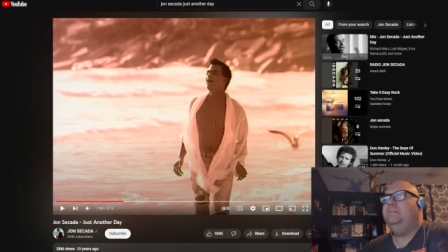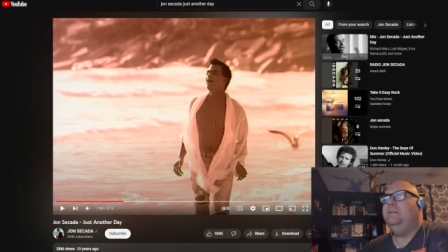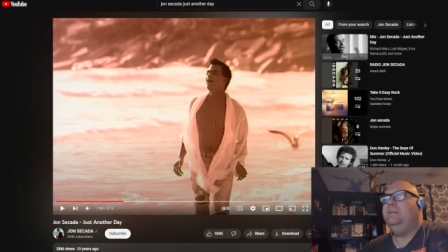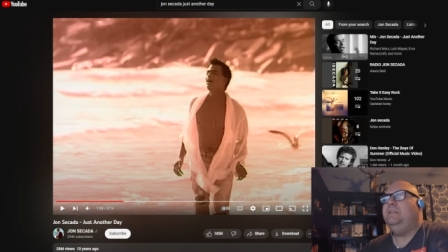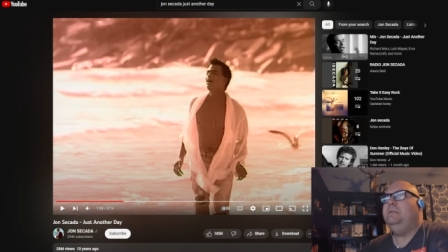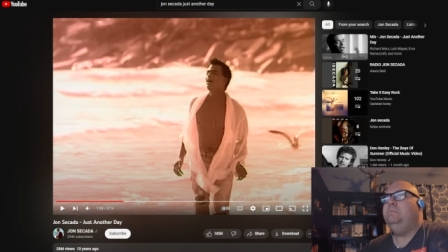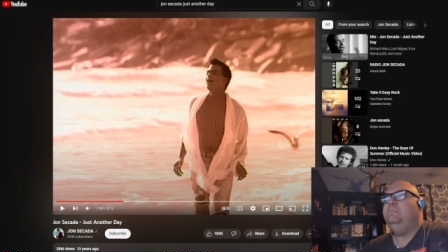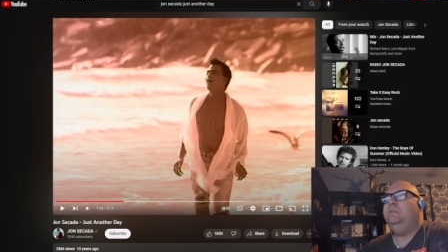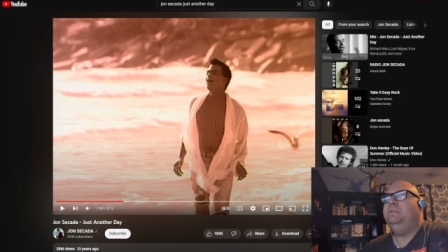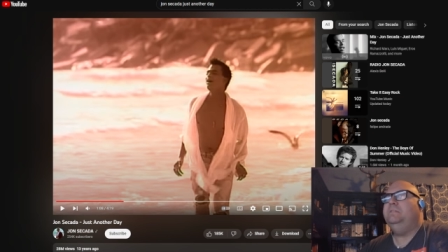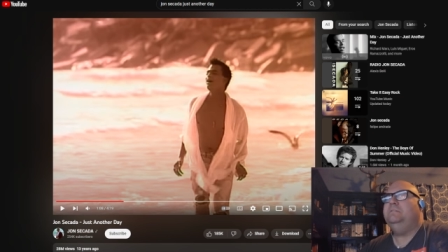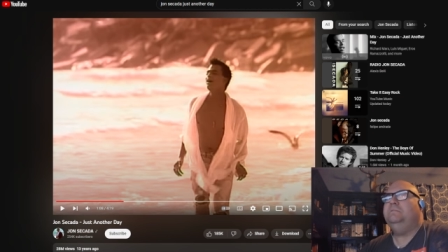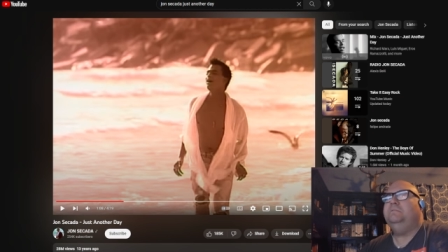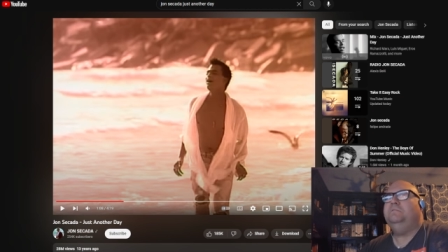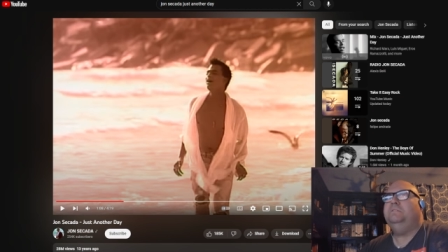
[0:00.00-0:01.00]
I can't play
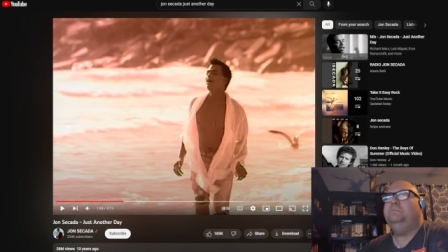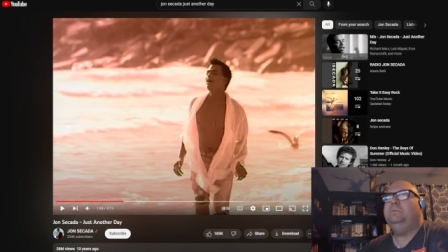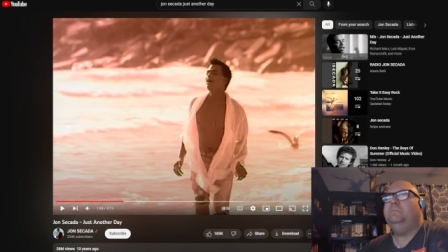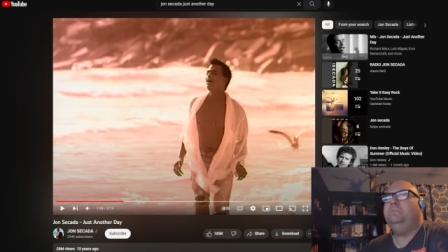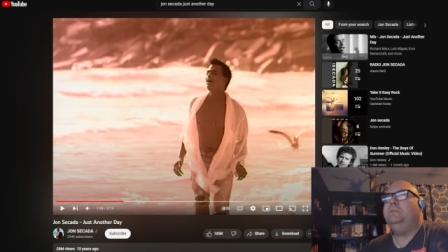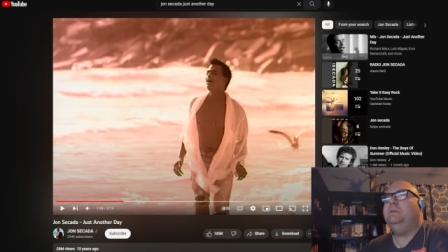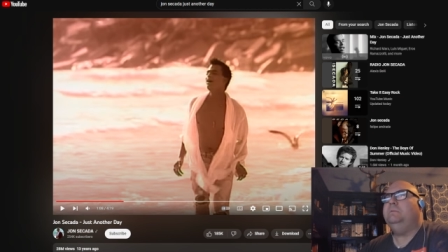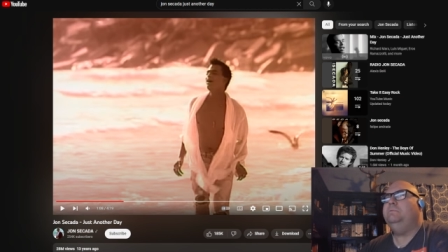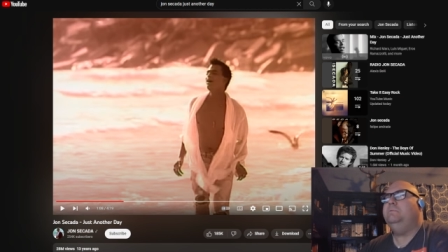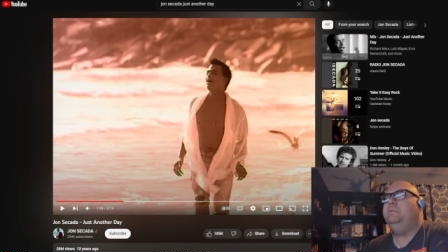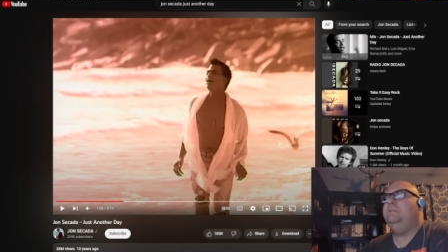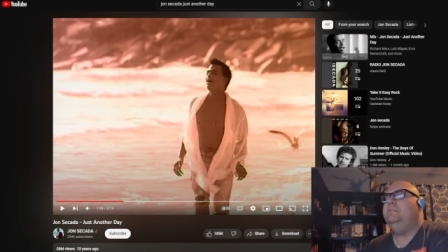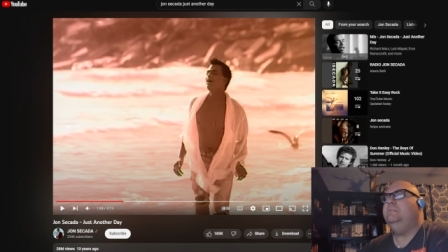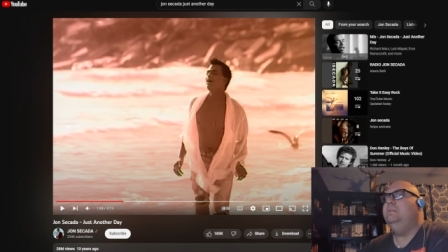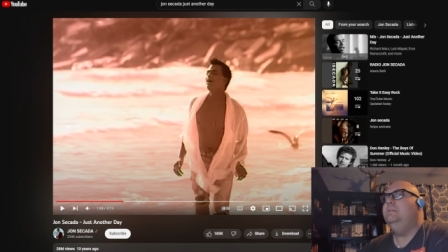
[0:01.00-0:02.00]
this because it's probably
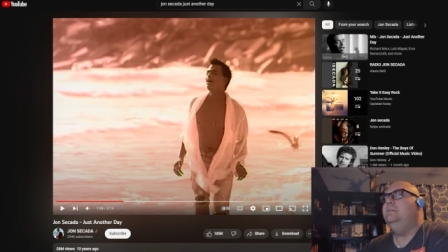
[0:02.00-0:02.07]
copyrighted.